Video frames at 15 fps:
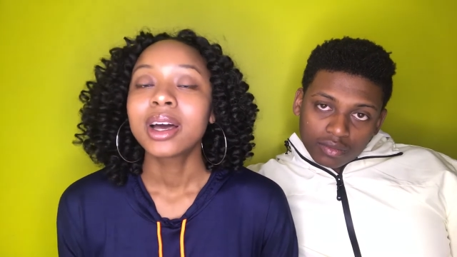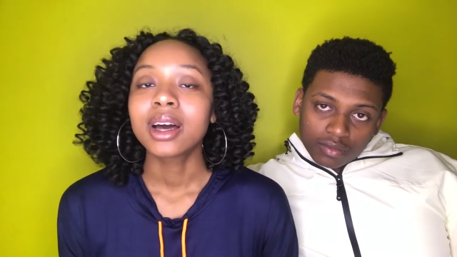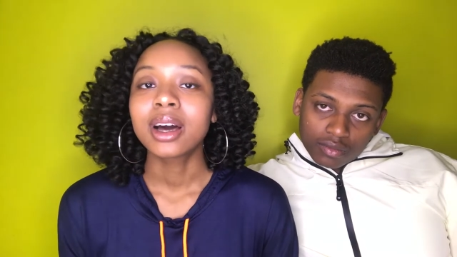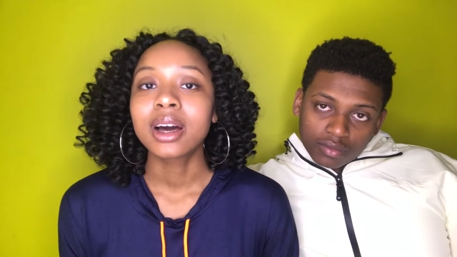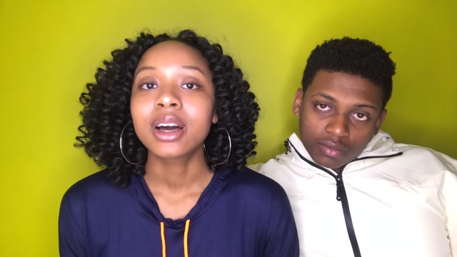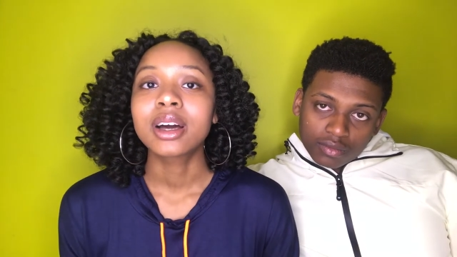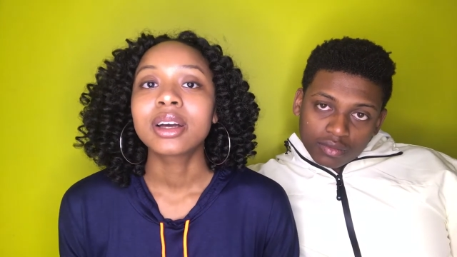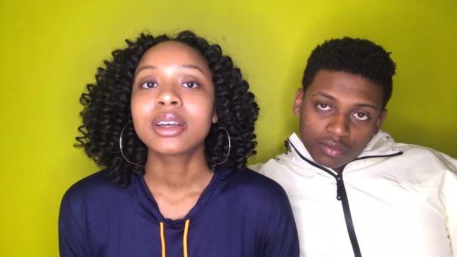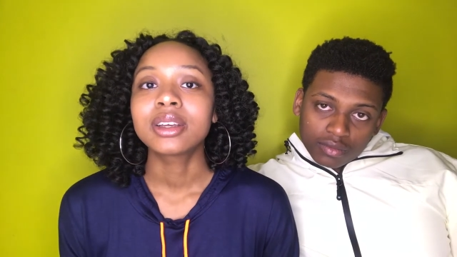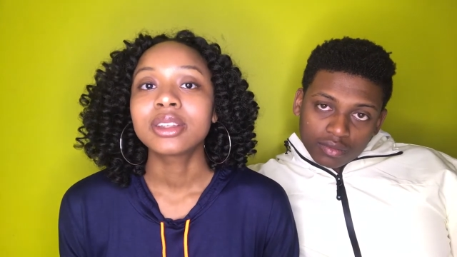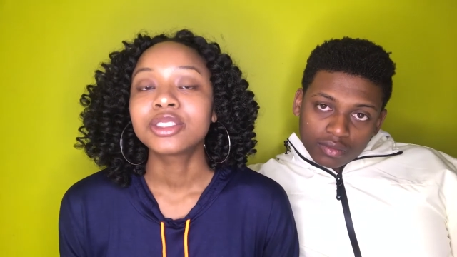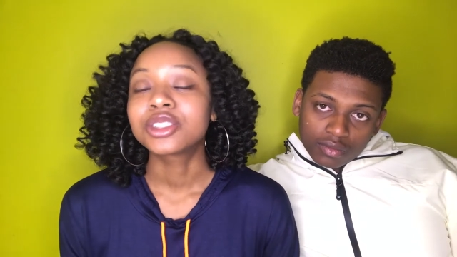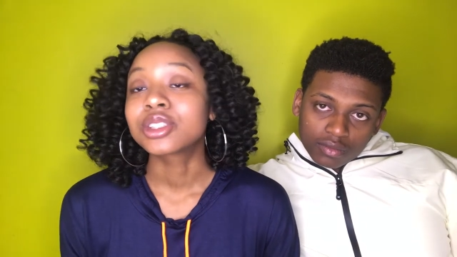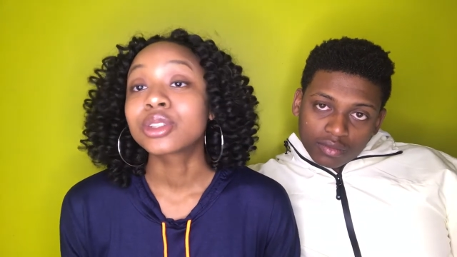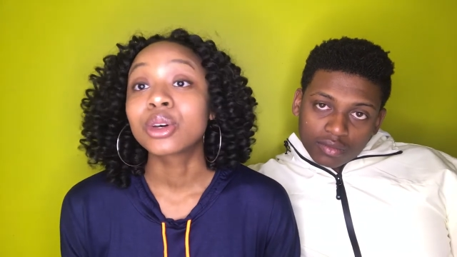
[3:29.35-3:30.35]
Speaker 1: Uh,
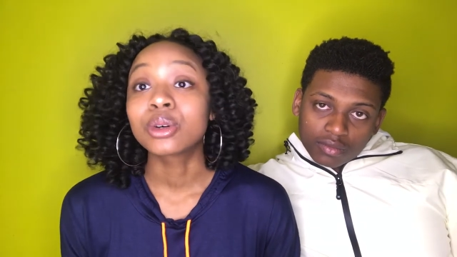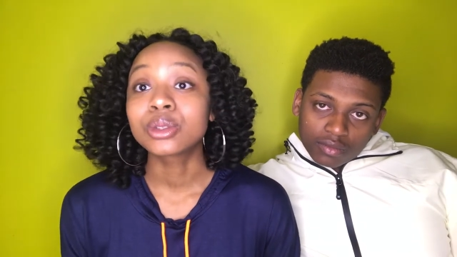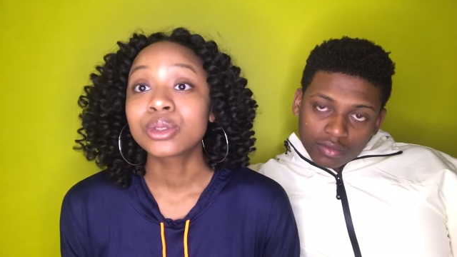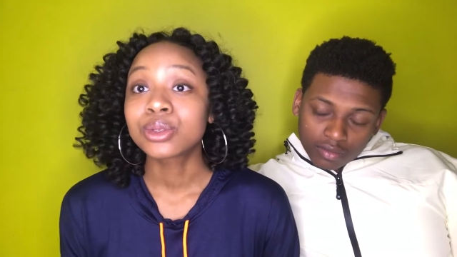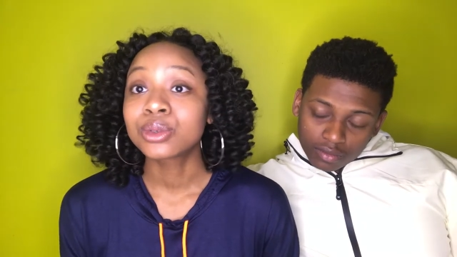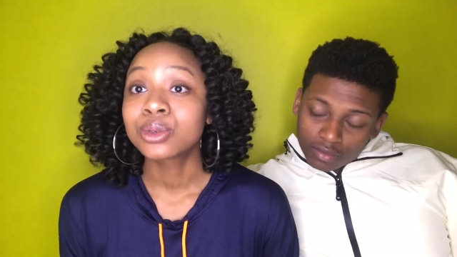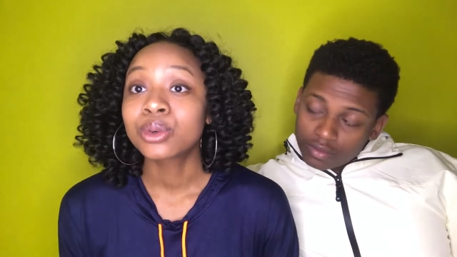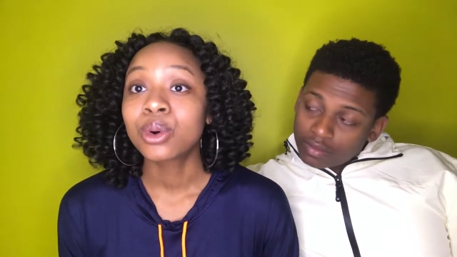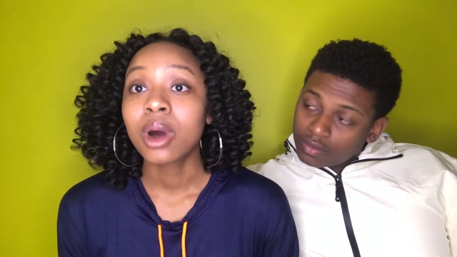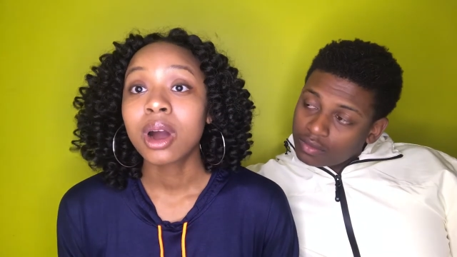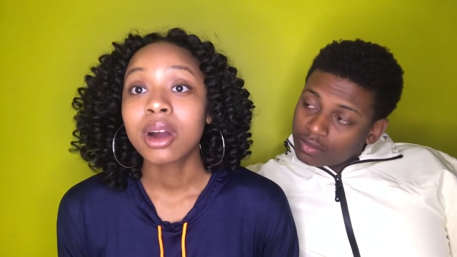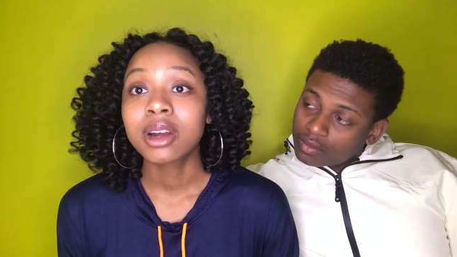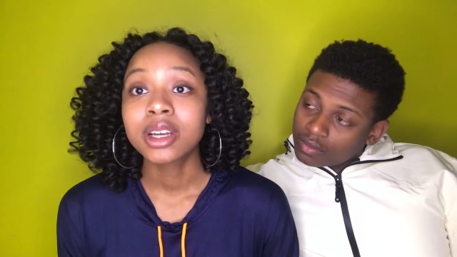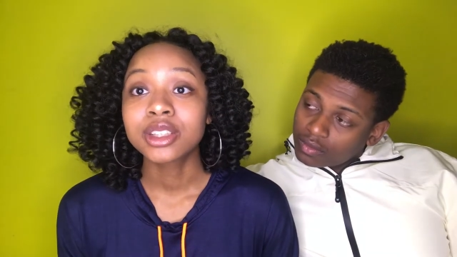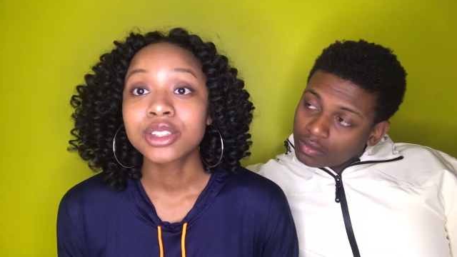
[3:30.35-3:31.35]
just go to
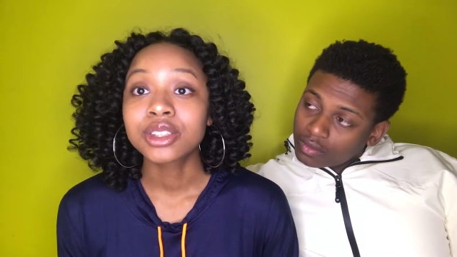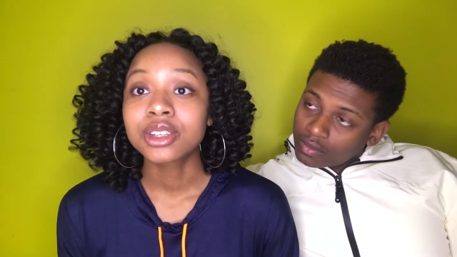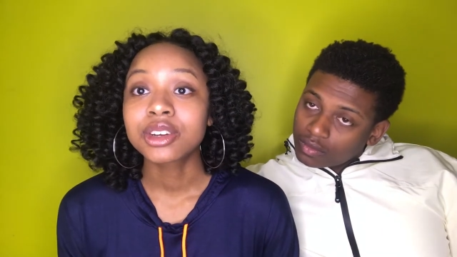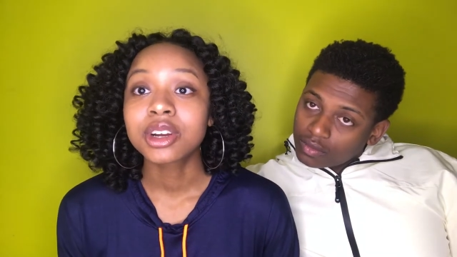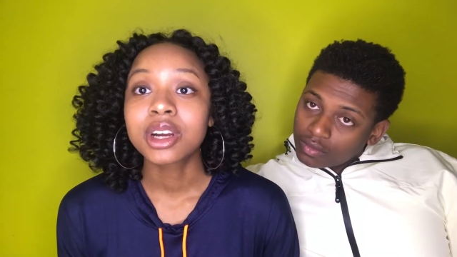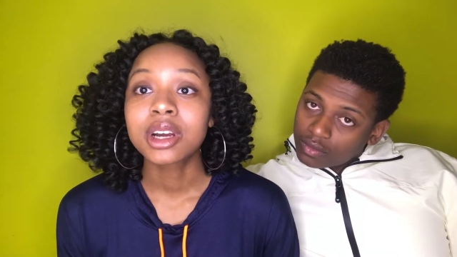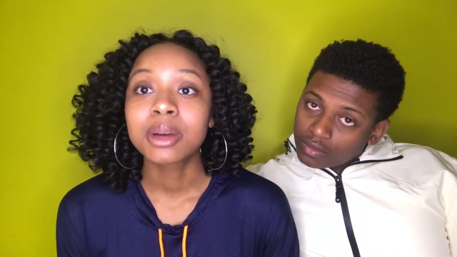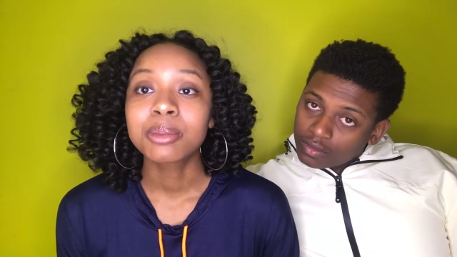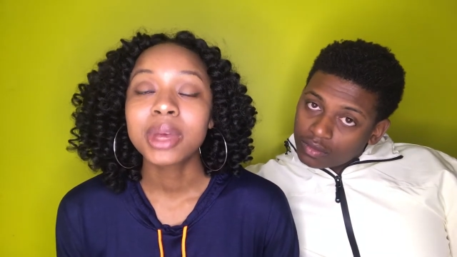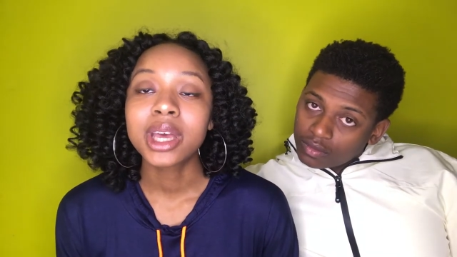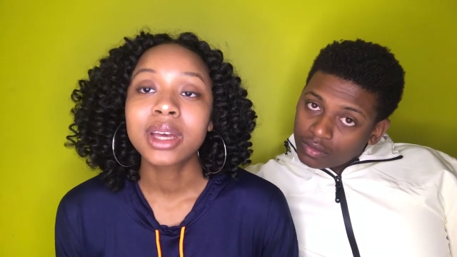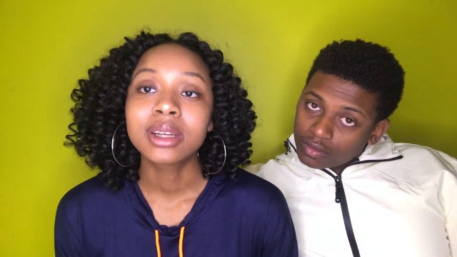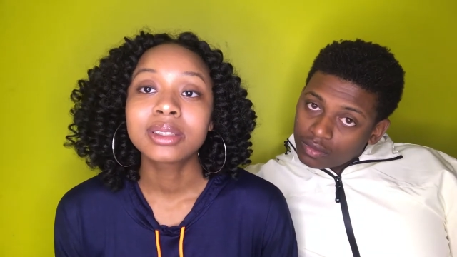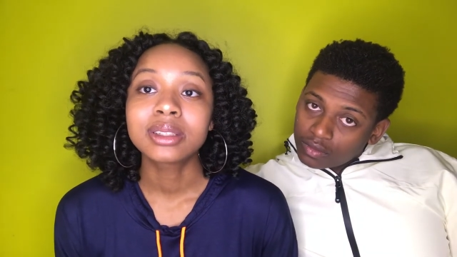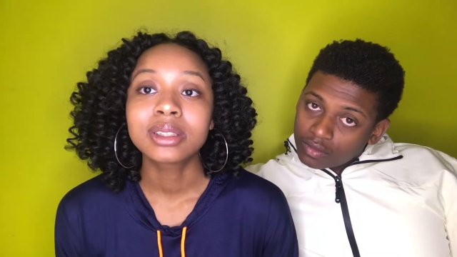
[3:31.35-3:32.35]
our Instagram
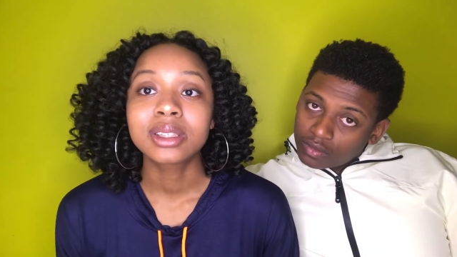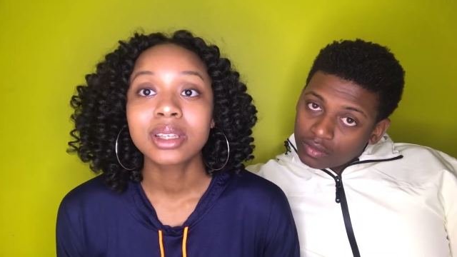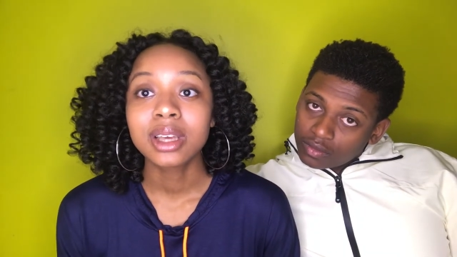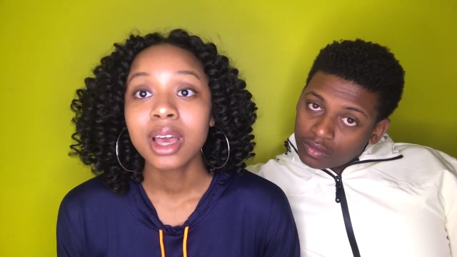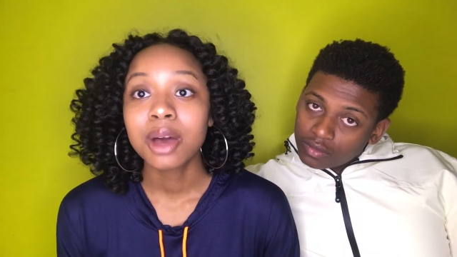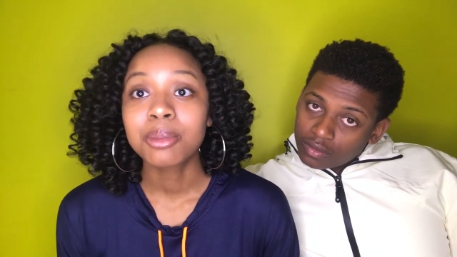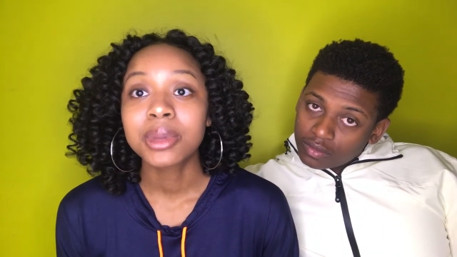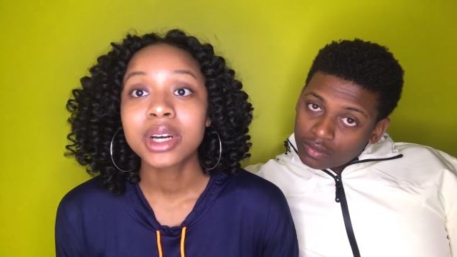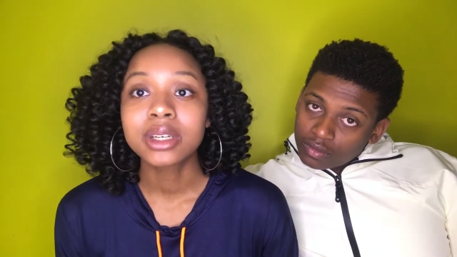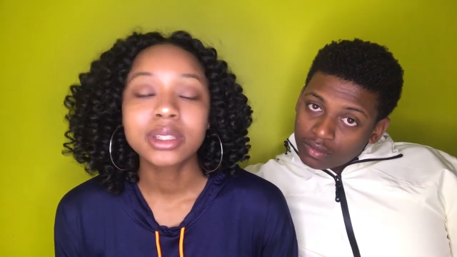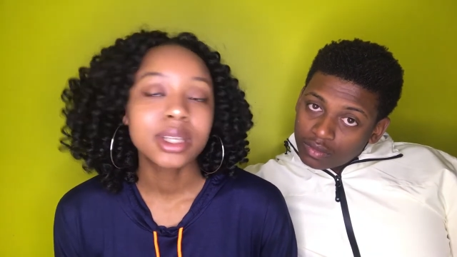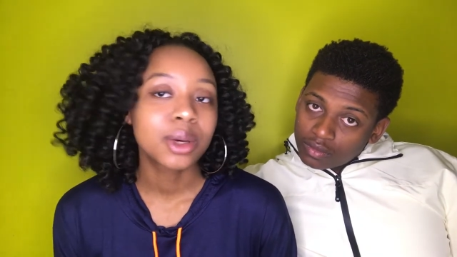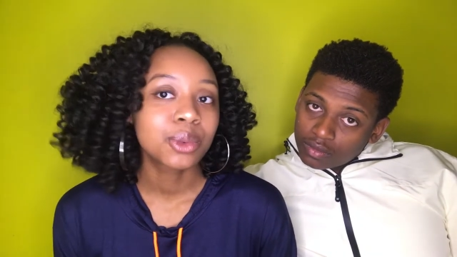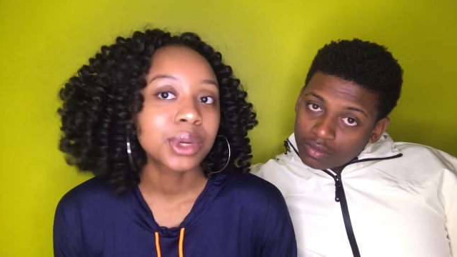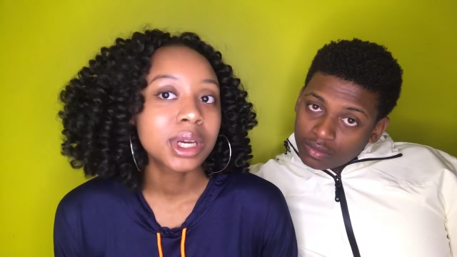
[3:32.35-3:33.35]
and DM us,
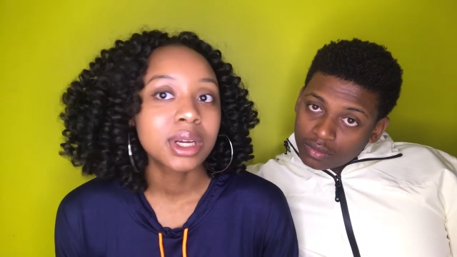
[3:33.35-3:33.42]
and we